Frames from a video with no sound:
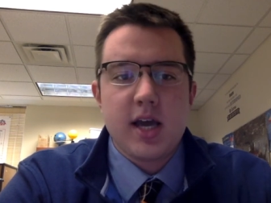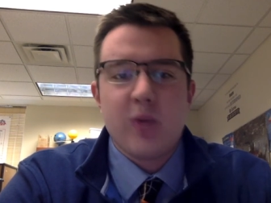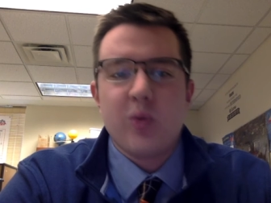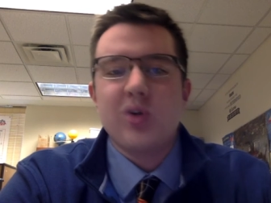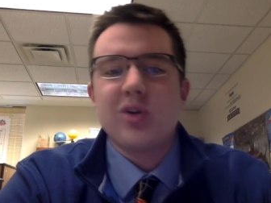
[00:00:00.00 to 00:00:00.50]

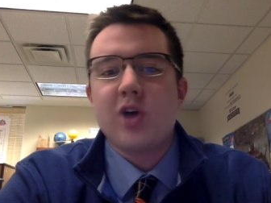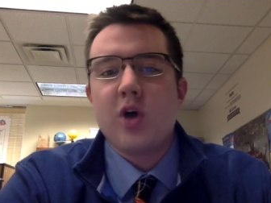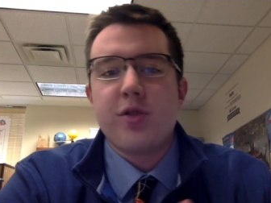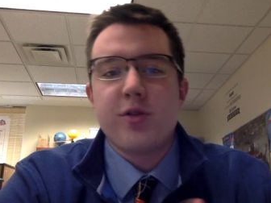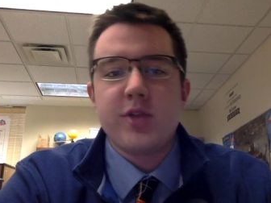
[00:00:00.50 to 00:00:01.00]
And we'll
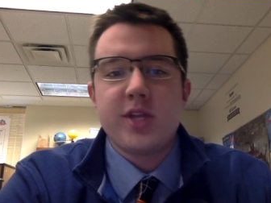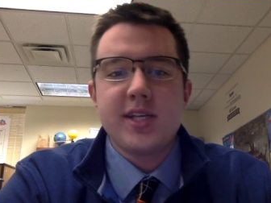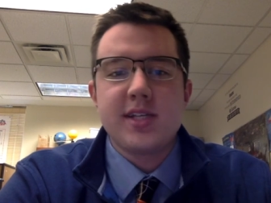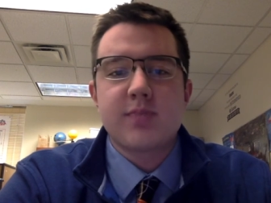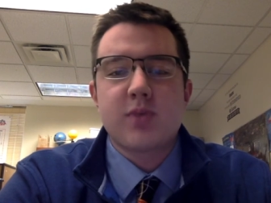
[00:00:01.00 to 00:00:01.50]
go through
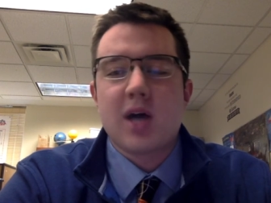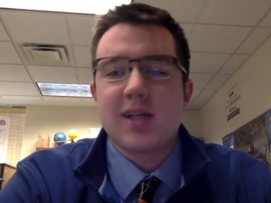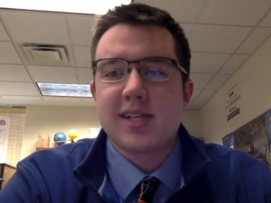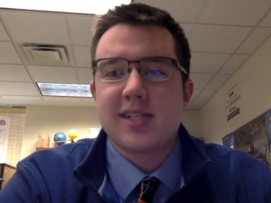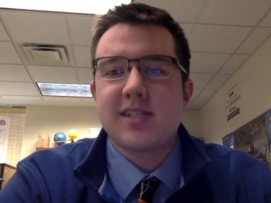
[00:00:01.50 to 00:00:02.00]
these
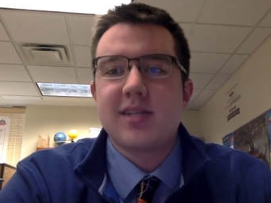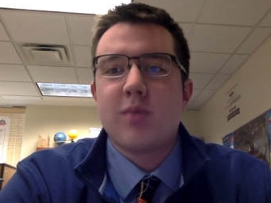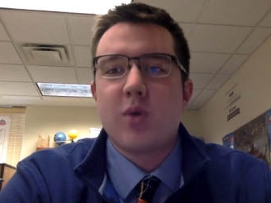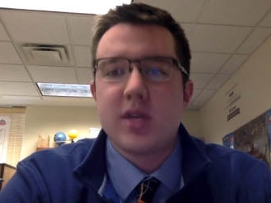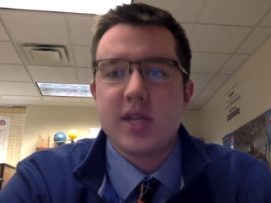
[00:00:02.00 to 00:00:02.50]
processes in
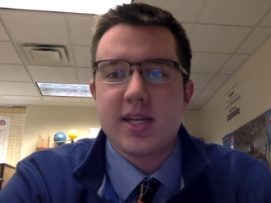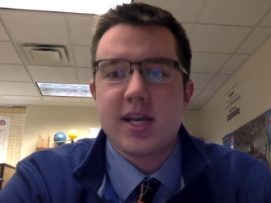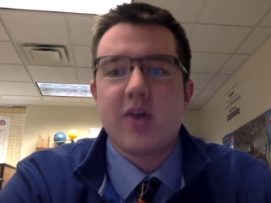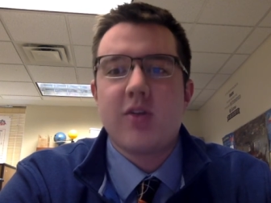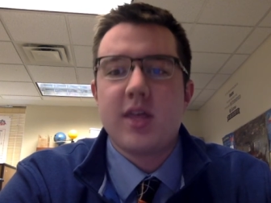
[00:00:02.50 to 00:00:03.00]
more
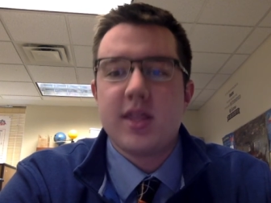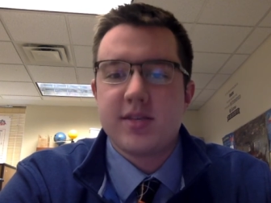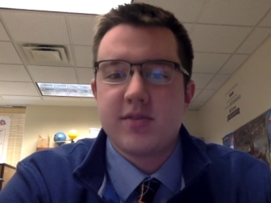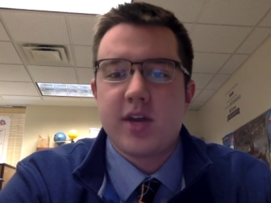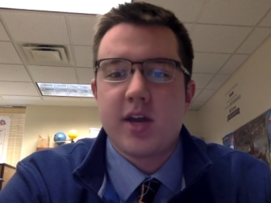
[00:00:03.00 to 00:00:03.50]
detail in
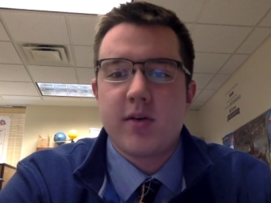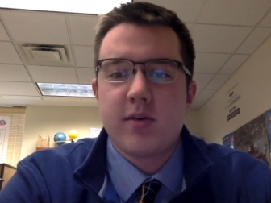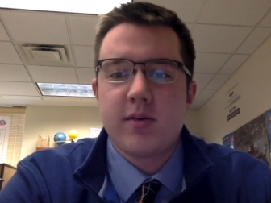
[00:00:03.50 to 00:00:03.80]
this video.